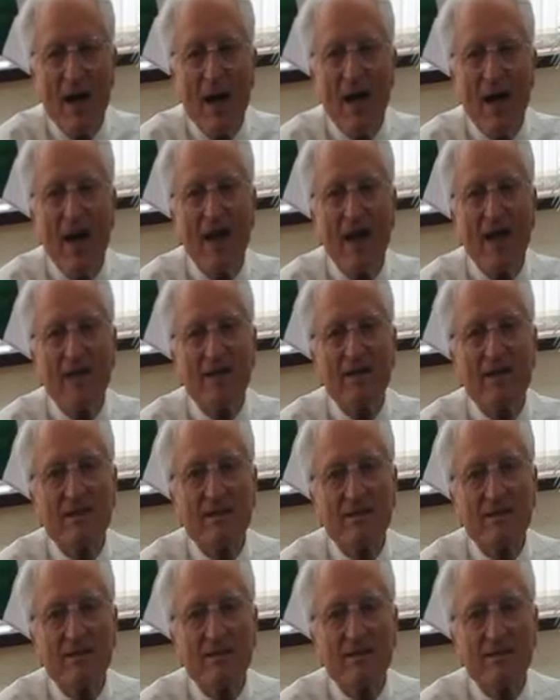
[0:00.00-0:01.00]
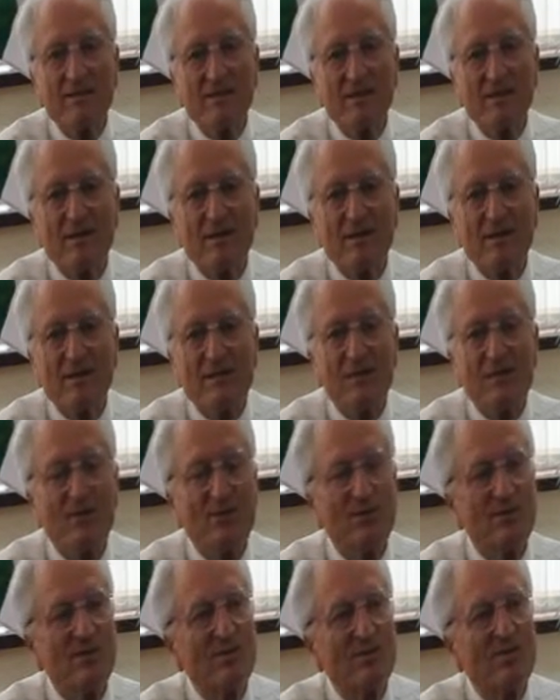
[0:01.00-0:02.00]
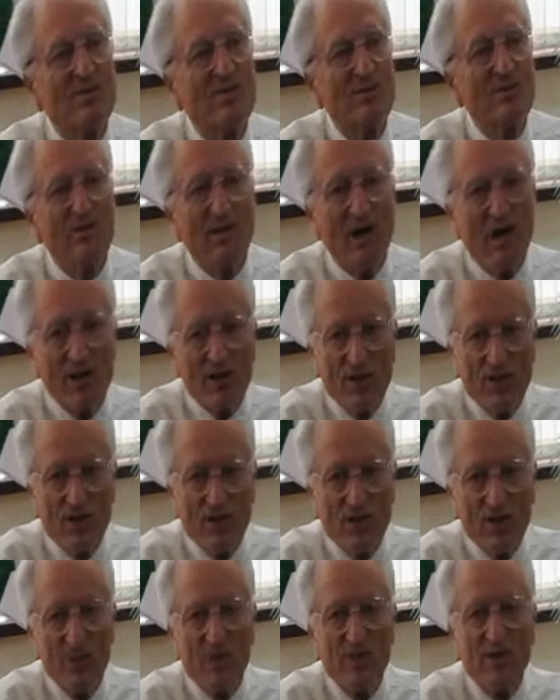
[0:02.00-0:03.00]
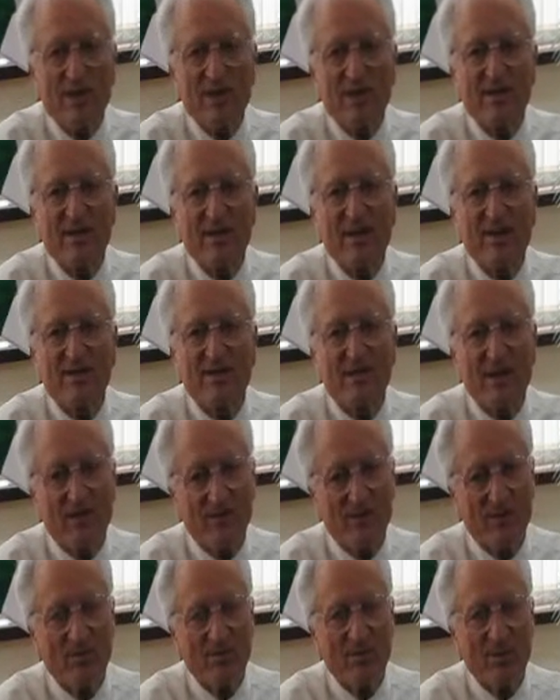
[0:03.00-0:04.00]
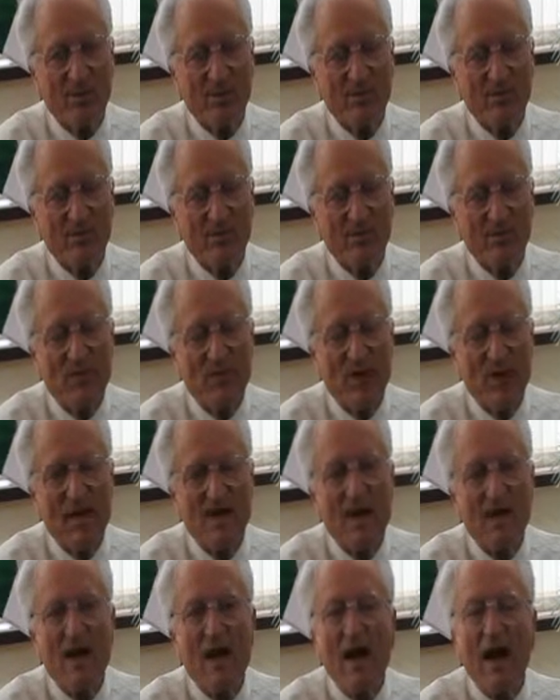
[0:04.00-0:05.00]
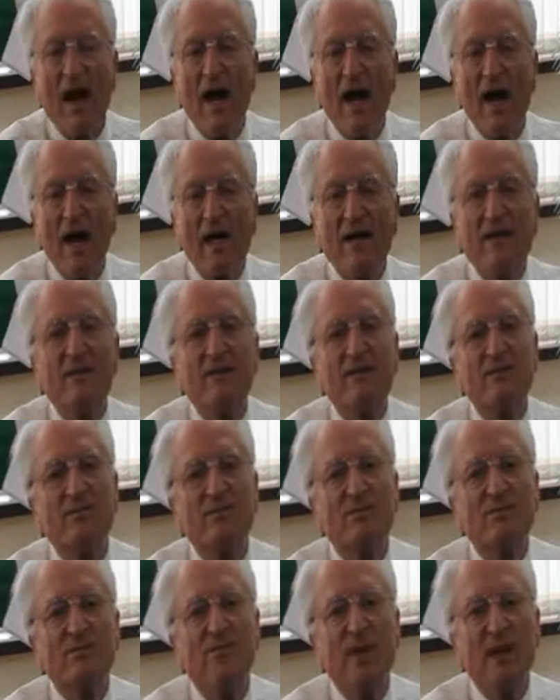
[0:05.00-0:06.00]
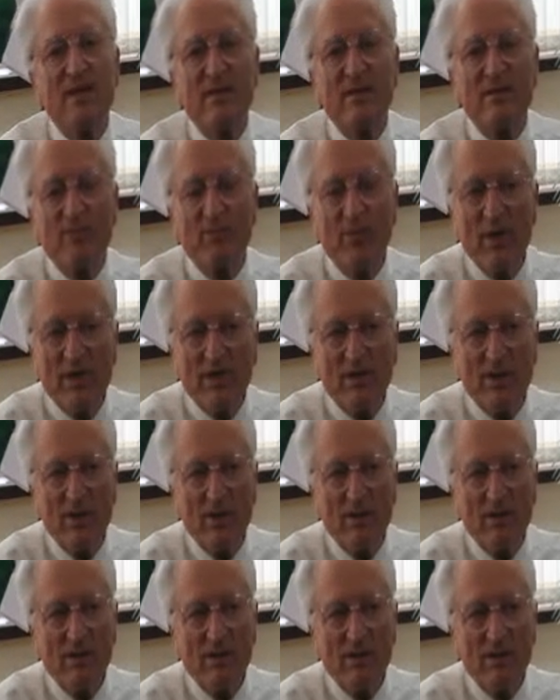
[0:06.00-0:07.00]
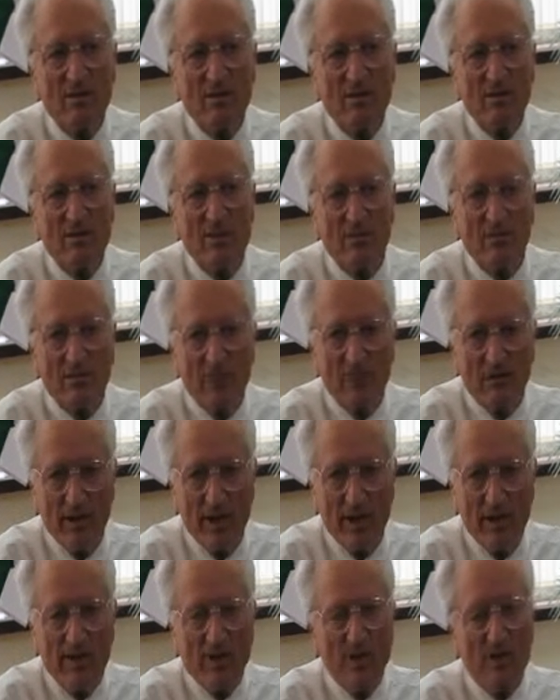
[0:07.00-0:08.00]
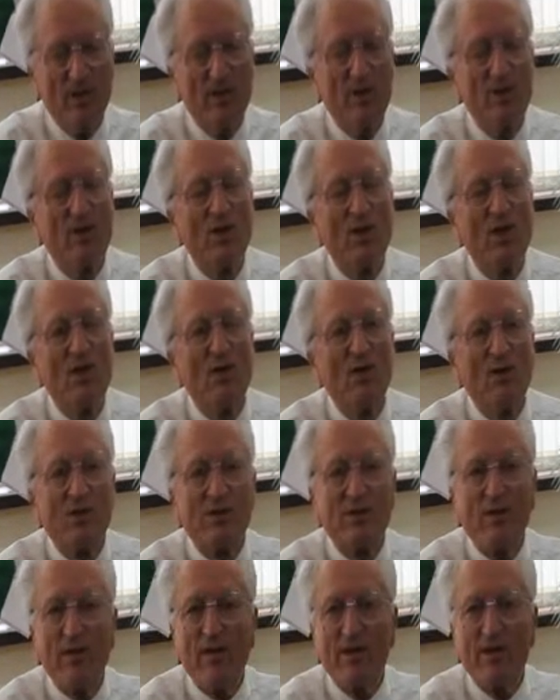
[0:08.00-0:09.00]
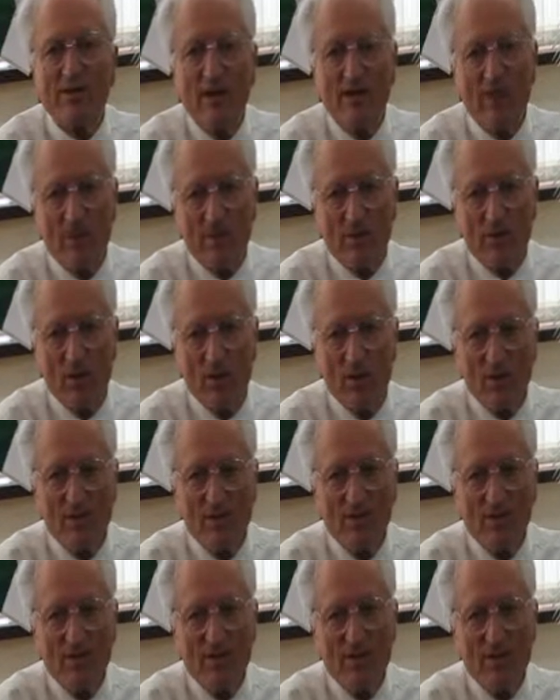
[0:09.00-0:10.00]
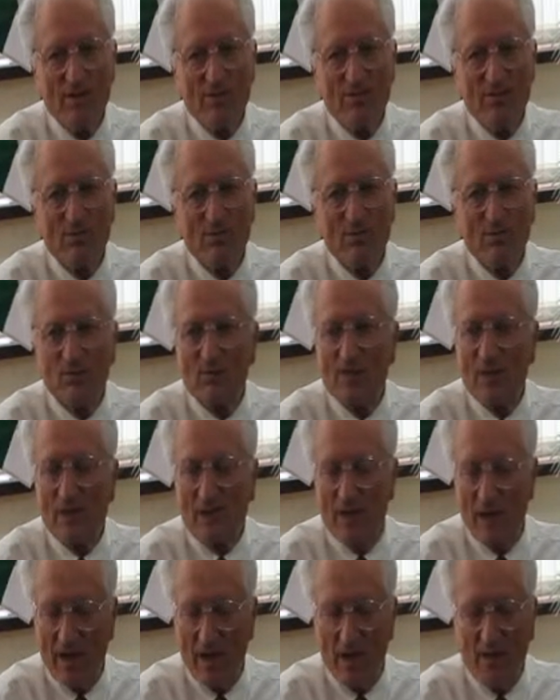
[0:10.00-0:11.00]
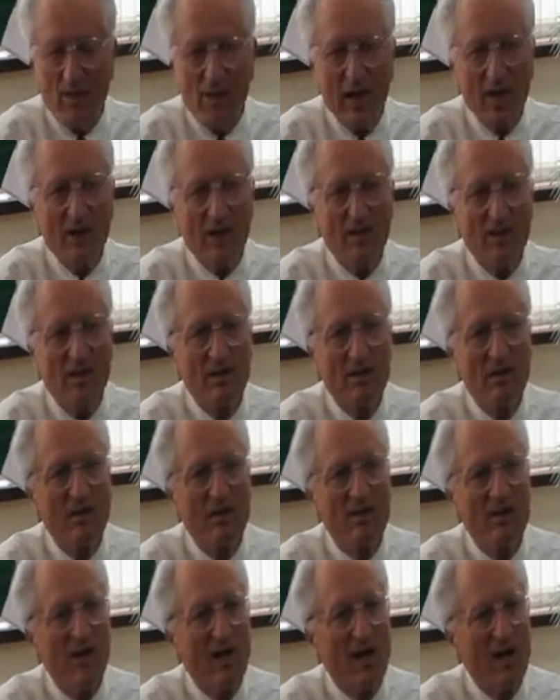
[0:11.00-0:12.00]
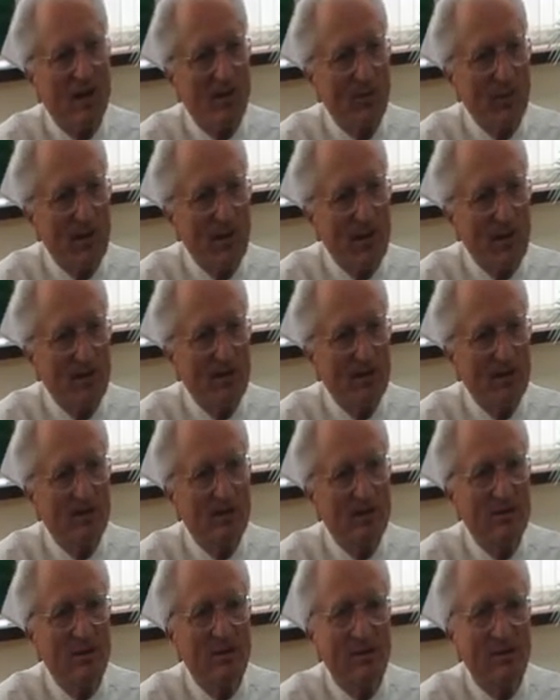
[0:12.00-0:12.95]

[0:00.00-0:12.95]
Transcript: and into the Russia which existed afterwards. And my special region was the Southern Caucasus, Karabakh, Armenia,